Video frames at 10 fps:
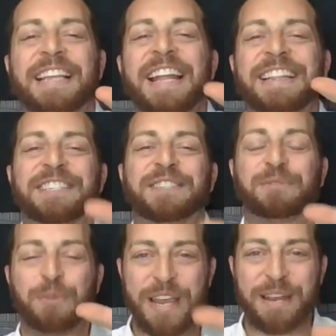get this
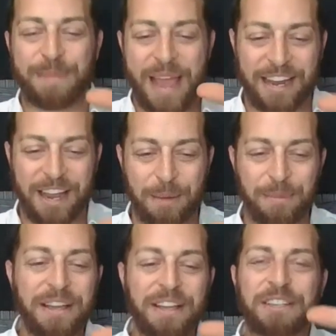tweet back up.
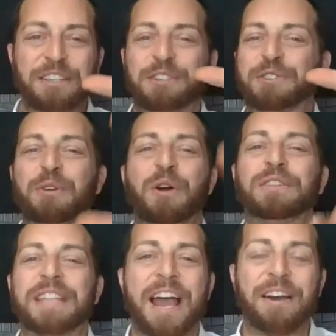You just
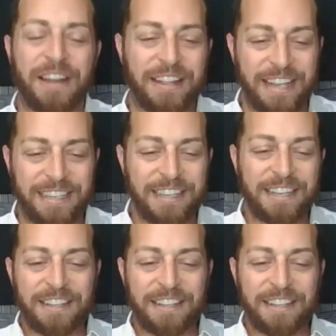scroll down on this.